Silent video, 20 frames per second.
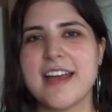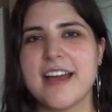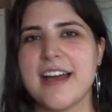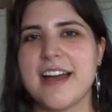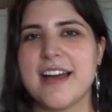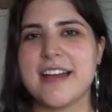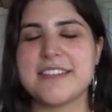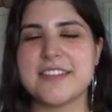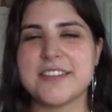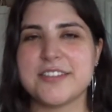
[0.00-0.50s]
I
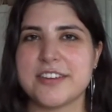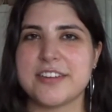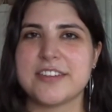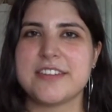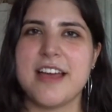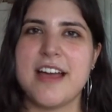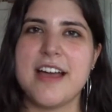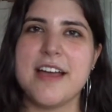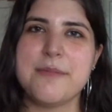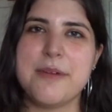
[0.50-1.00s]
had such a good
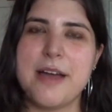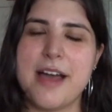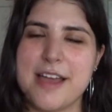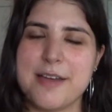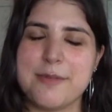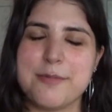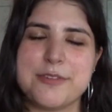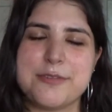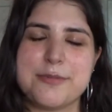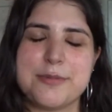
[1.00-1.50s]
time.
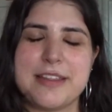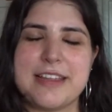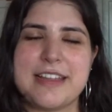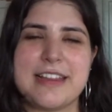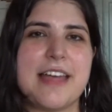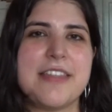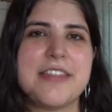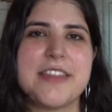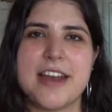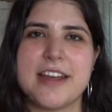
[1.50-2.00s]
I was really
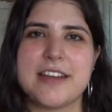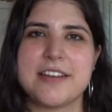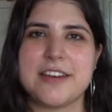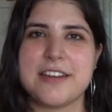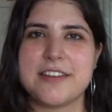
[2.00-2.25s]
glad that I could